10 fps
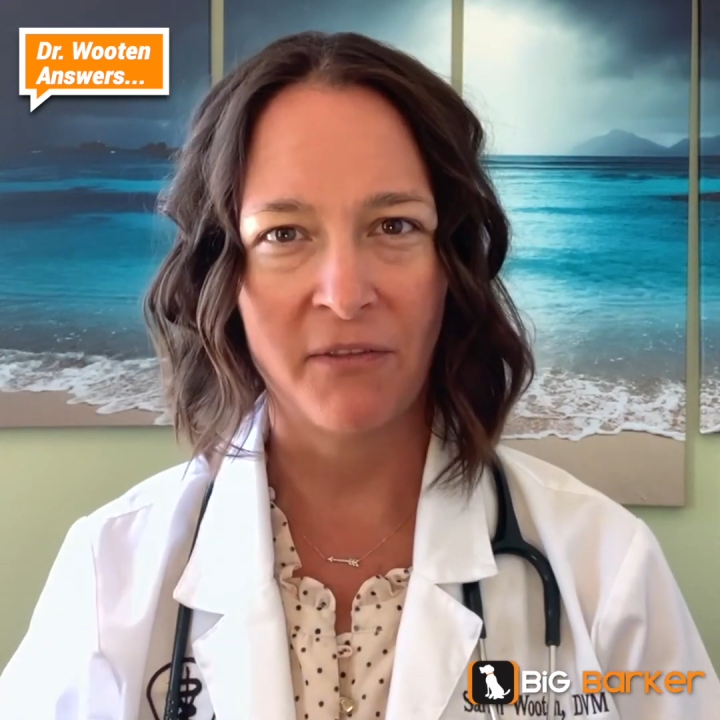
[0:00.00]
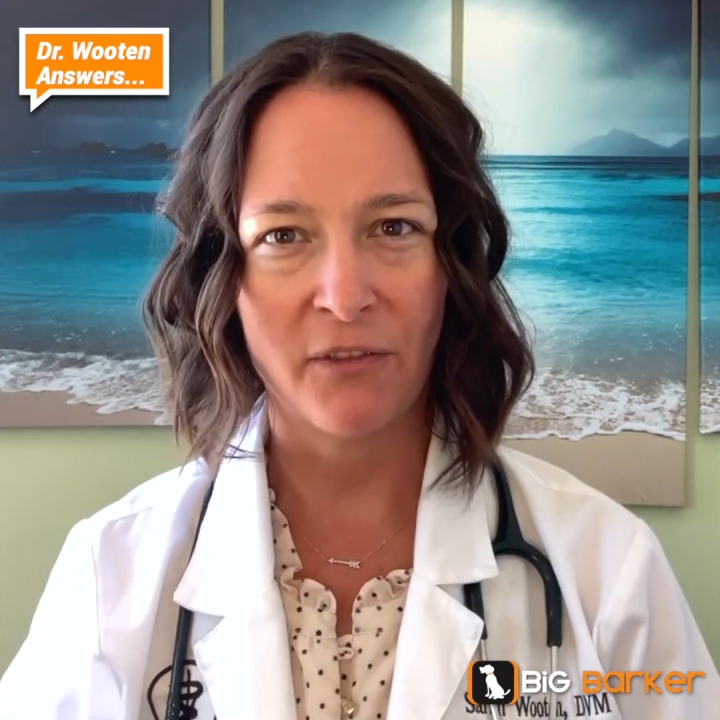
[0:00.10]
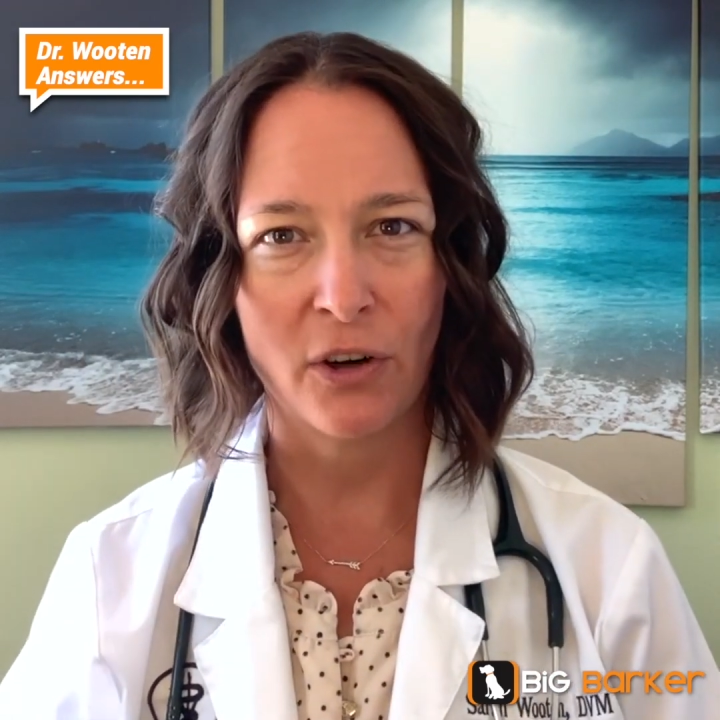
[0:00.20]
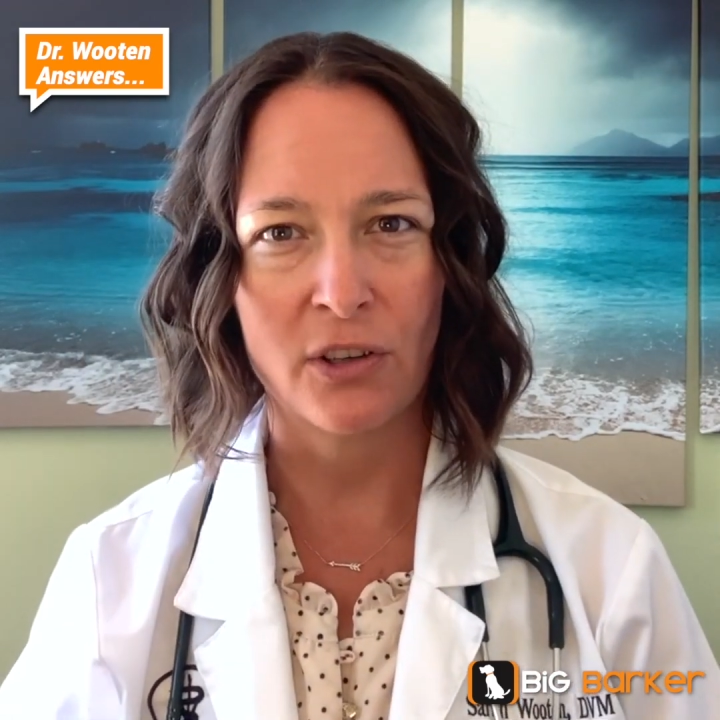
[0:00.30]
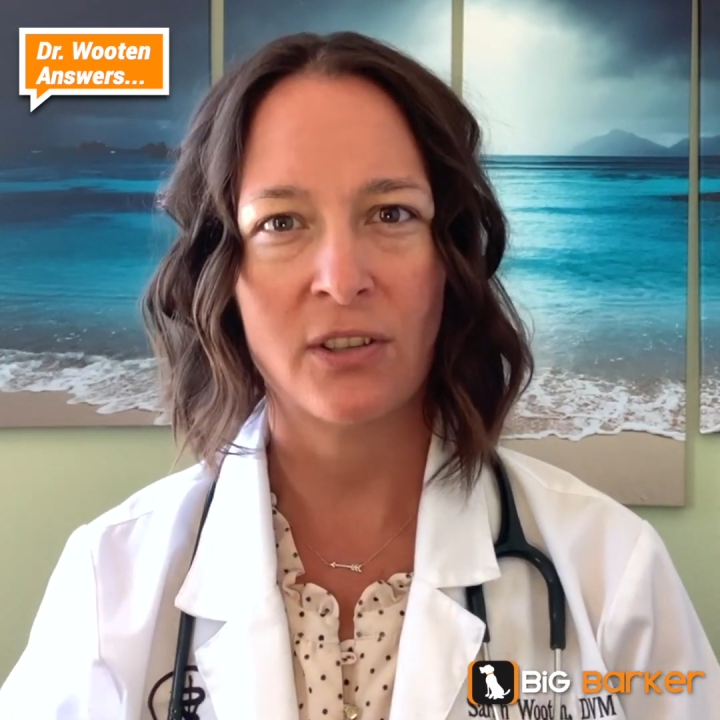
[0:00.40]

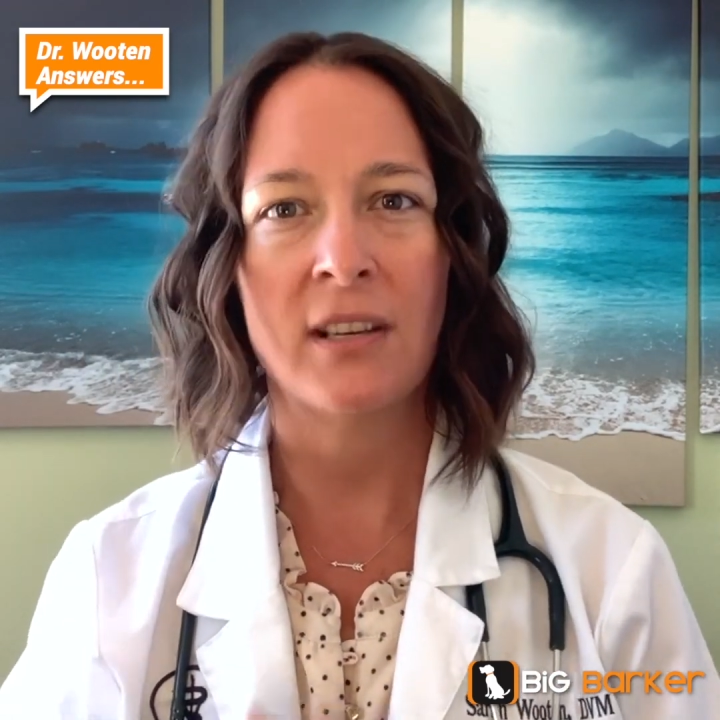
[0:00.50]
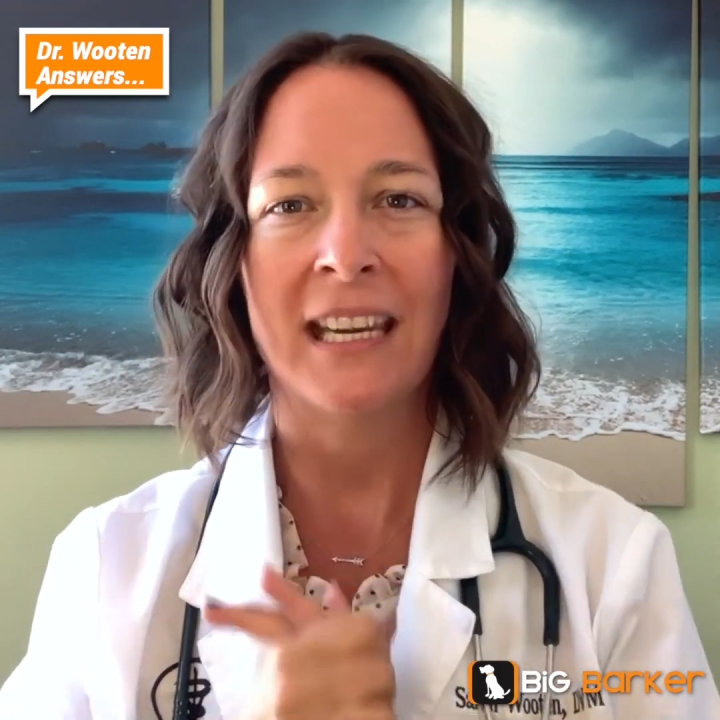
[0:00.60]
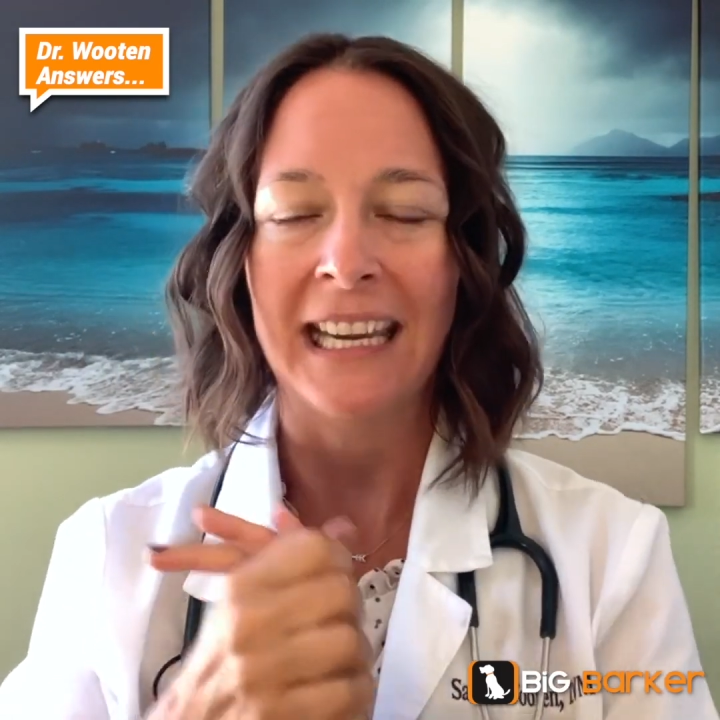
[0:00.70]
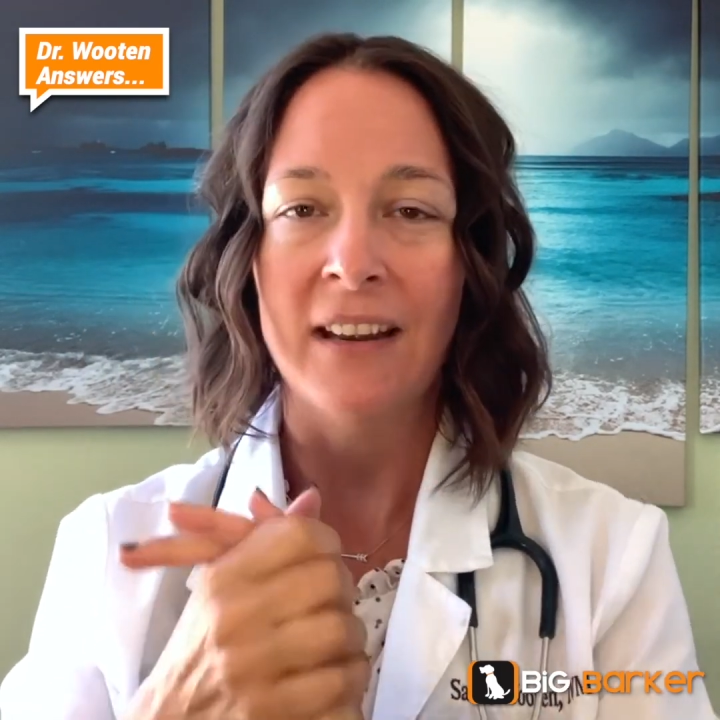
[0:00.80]
first